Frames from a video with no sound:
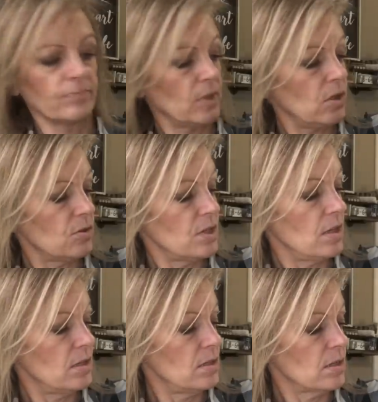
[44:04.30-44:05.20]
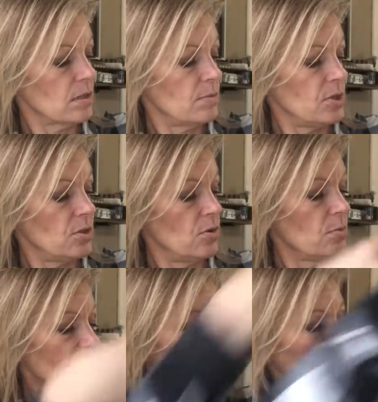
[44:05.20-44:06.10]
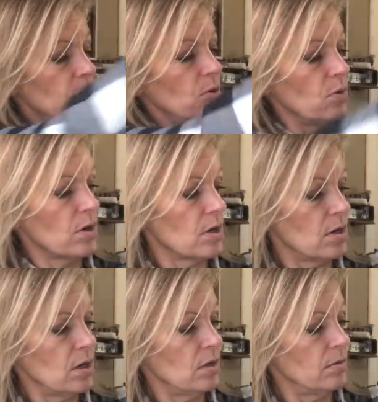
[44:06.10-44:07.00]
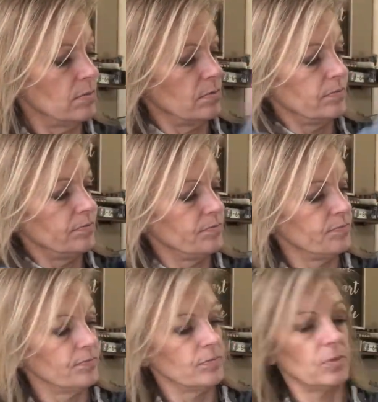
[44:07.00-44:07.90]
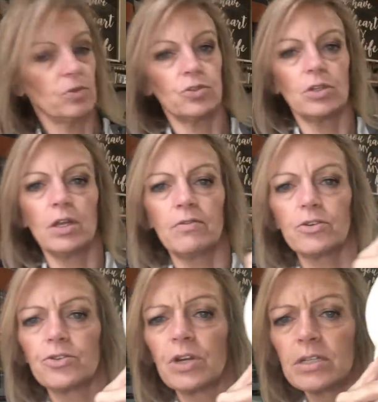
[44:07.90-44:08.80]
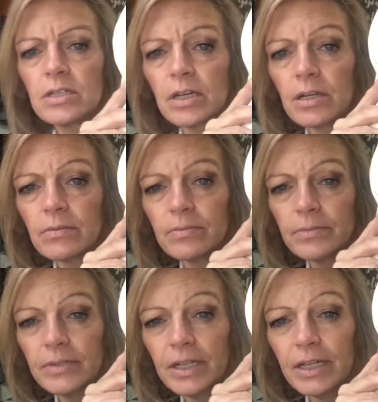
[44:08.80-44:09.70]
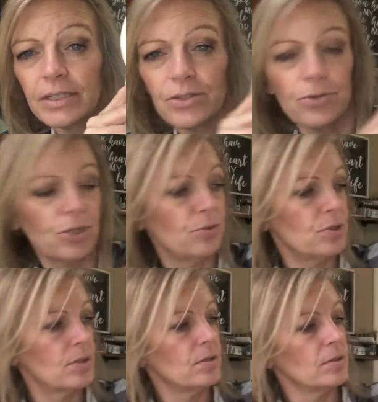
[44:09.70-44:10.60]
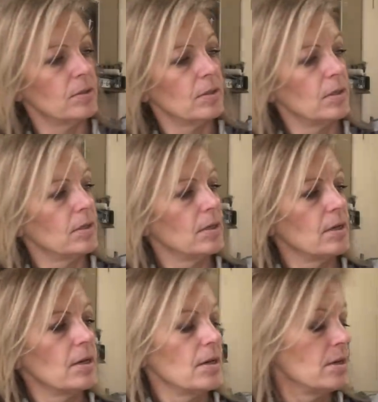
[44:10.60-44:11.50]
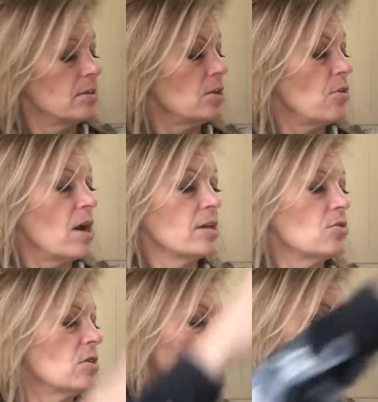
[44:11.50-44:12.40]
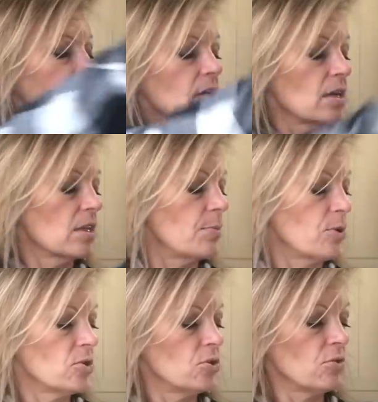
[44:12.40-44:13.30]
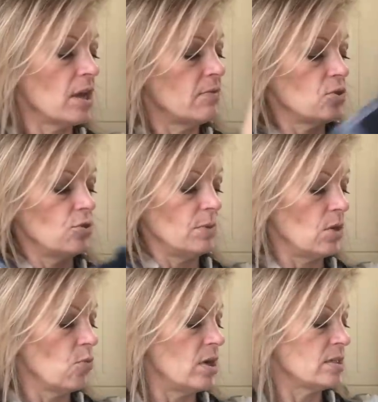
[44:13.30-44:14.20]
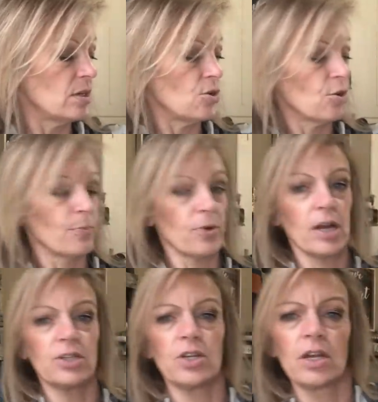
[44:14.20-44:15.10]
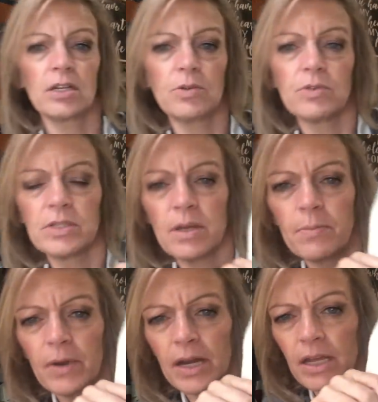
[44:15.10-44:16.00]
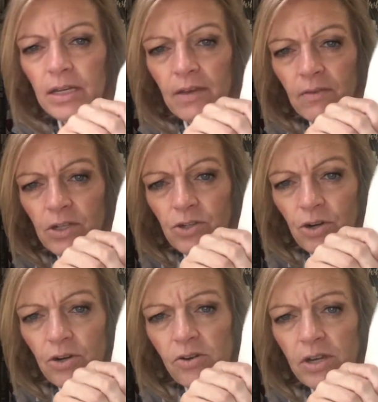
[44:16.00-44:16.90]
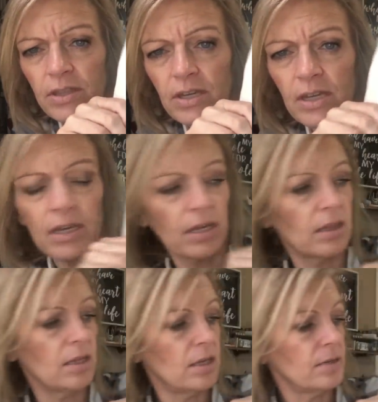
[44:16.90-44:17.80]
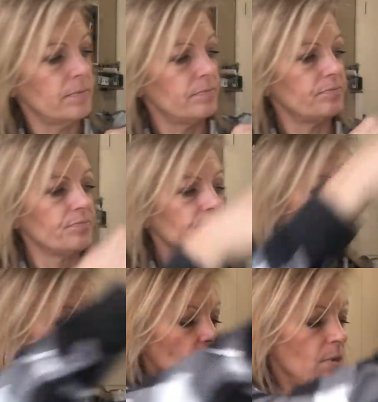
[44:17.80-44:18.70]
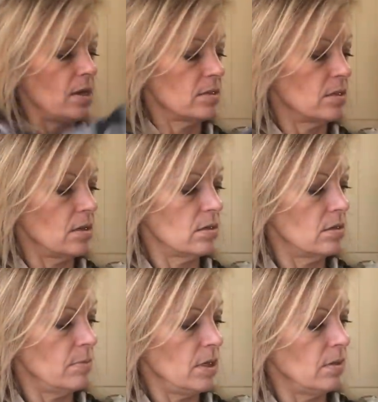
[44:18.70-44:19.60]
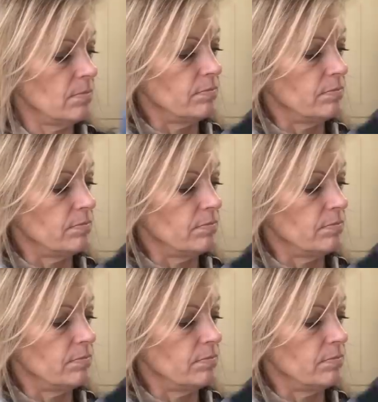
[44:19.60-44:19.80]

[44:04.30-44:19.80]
you know, set this next to my sewing machine and be working on it. Don't you love her dress there? Yeah, it's so cute. So I don't even think, the person who gave it to me, it wasn't her project. It was somebody had given it to her, I think, and then she passed it on to me.